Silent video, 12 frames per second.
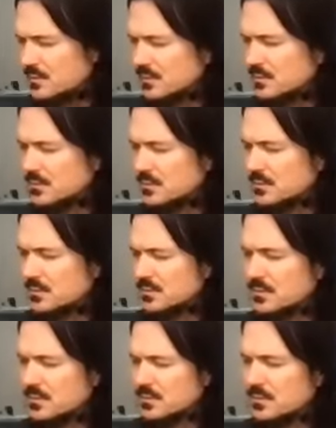
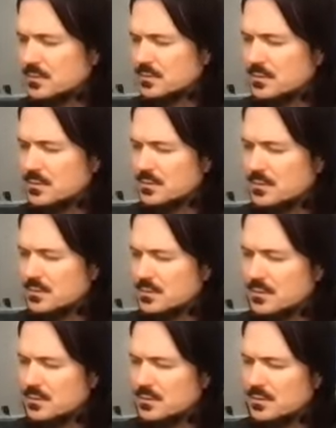
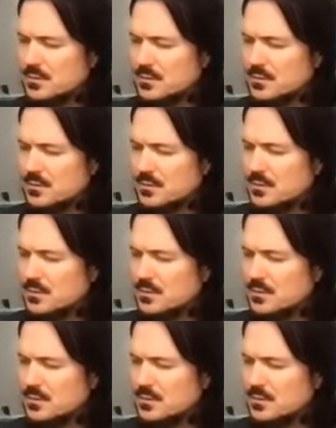No one is speaking in this clip.